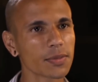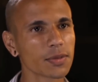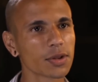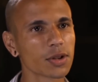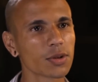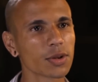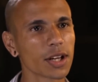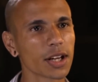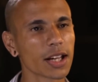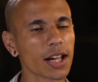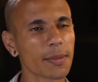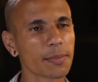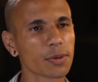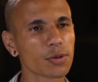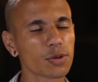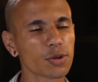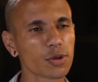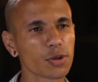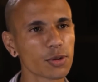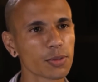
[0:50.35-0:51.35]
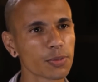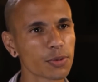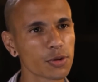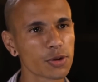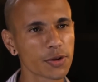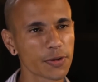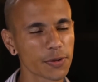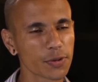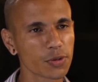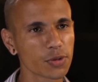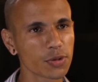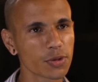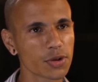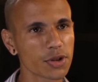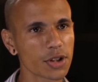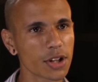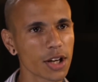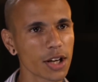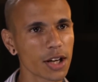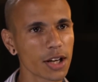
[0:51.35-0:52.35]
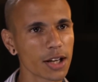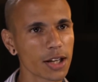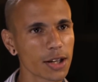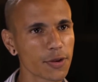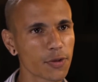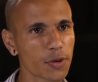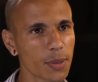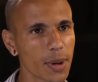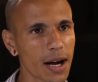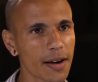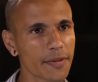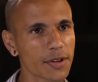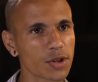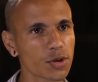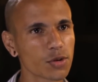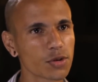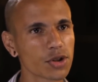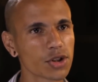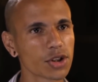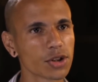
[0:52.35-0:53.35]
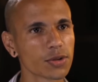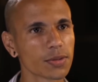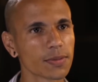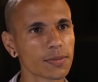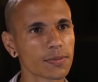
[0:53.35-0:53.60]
And so I'd take it out back and secretly smoke it.